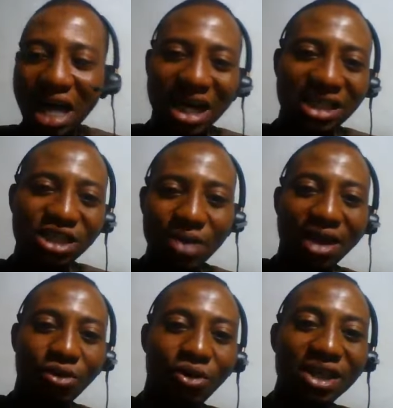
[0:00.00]
That is why
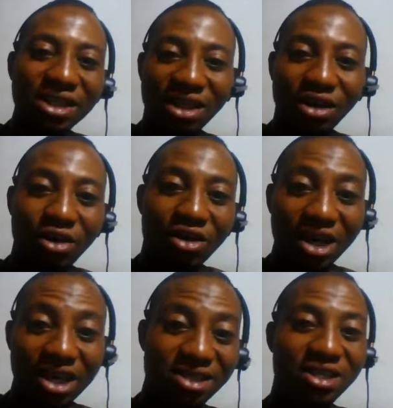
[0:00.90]
I call it long
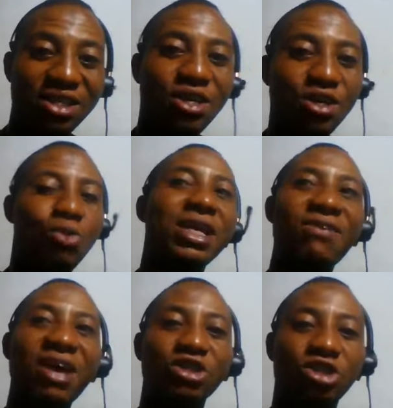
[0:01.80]
list. So
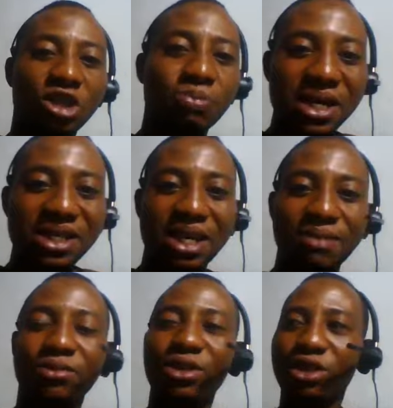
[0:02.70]
whenever you suspect
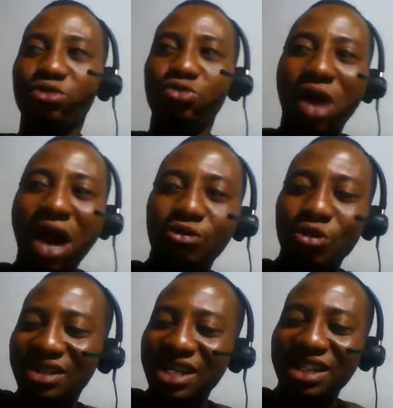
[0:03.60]
them, you have
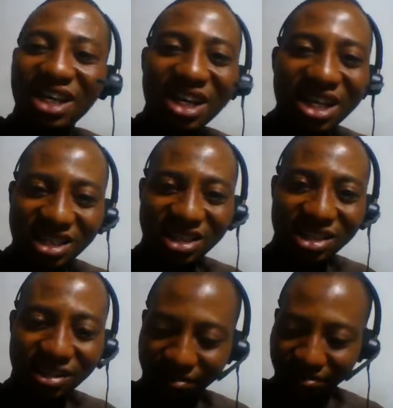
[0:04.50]
to create a
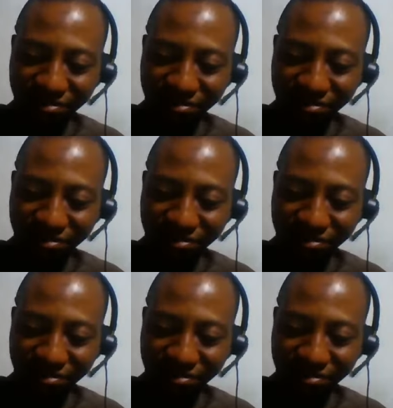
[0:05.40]
list